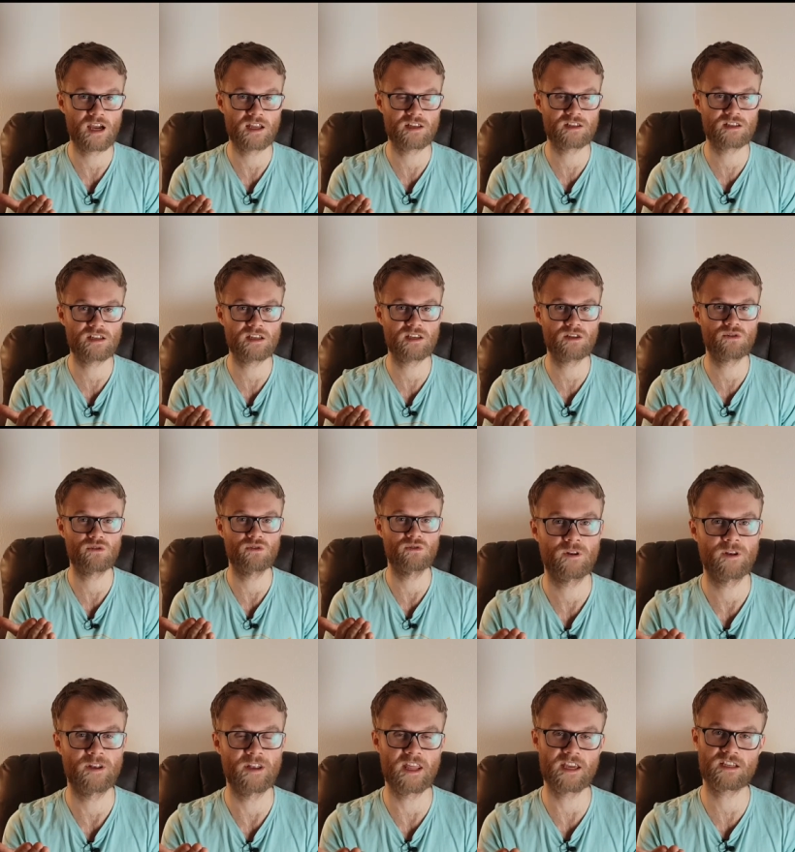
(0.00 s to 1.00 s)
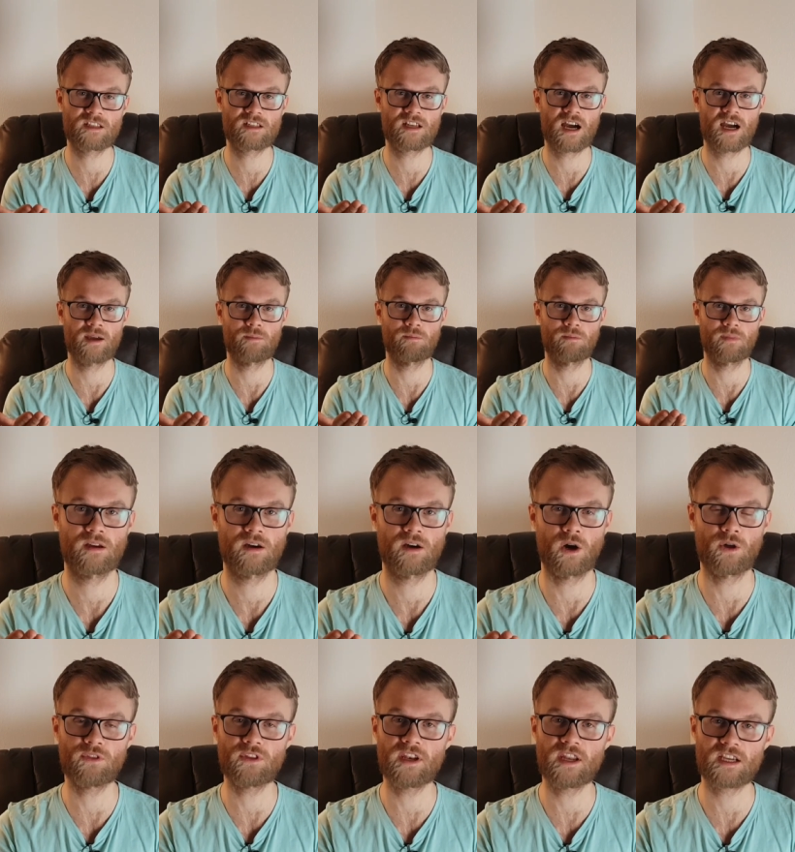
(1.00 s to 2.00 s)
And see you next time
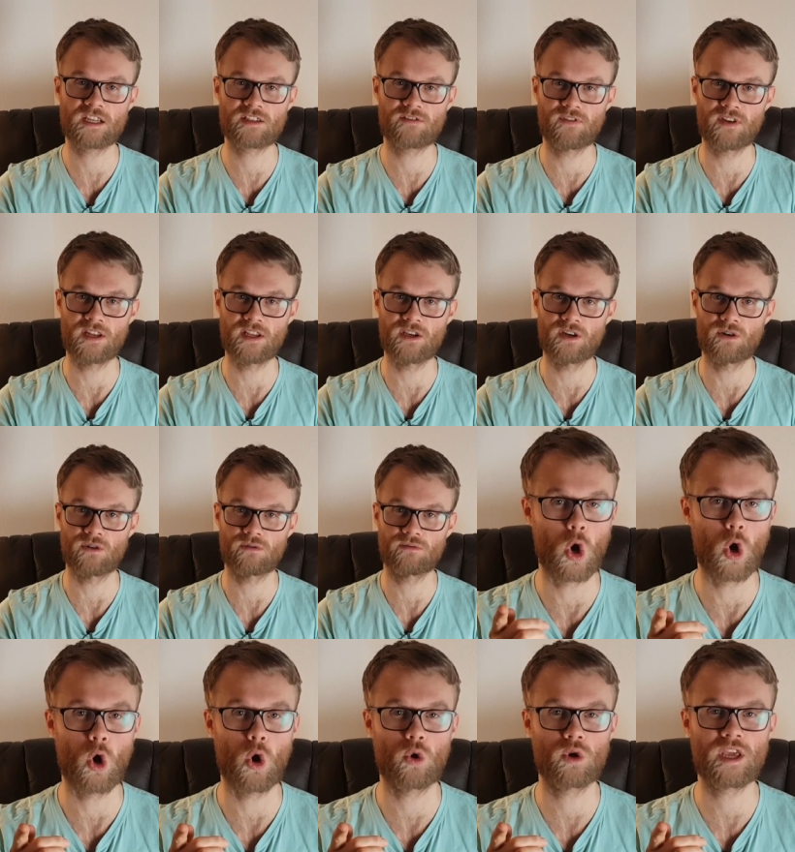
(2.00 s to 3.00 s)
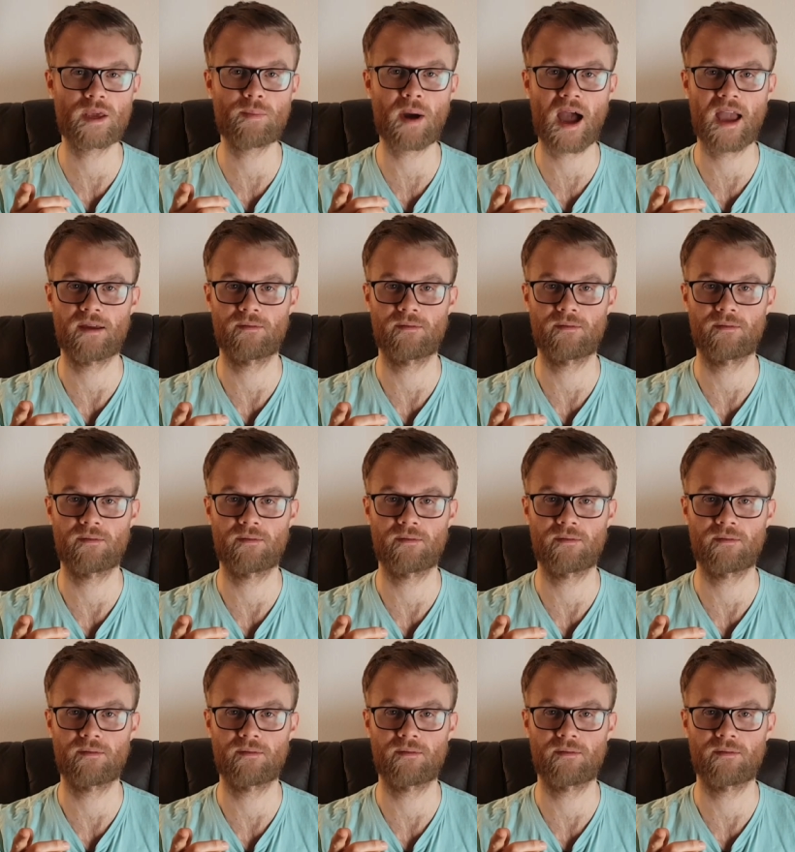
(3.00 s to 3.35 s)
on the next video. Okay, bye.